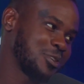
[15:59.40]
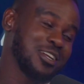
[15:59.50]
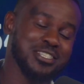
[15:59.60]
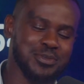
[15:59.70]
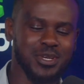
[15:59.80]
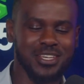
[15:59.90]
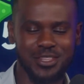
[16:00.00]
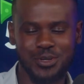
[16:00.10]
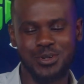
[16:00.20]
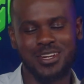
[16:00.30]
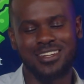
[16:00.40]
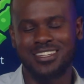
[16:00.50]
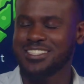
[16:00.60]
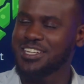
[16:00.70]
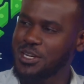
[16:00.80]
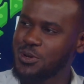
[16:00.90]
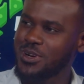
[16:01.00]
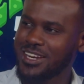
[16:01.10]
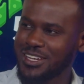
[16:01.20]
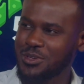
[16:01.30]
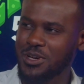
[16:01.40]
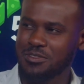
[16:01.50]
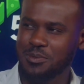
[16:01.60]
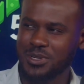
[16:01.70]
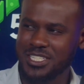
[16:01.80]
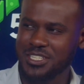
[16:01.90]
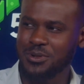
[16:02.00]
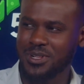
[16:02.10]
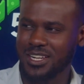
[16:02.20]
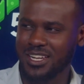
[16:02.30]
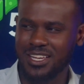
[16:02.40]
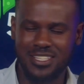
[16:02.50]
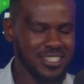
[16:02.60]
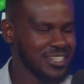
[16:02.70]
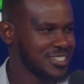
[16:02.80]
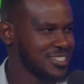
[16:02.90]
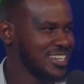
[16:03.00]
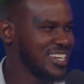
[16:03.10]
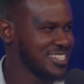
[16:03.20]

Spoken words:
Frankly speaking, though, does it look like you have a political class that is